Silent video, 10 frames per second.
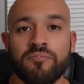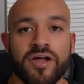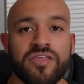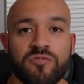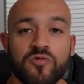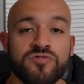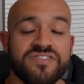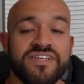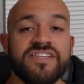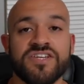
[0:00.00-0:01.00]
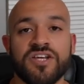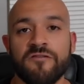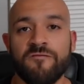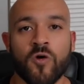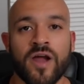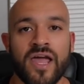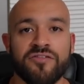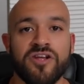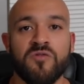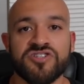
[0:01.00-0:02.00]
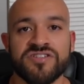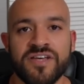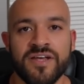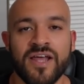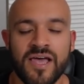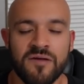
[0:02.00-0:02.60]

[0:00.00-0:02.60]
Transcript: breakthrough season for Anthony Richardson,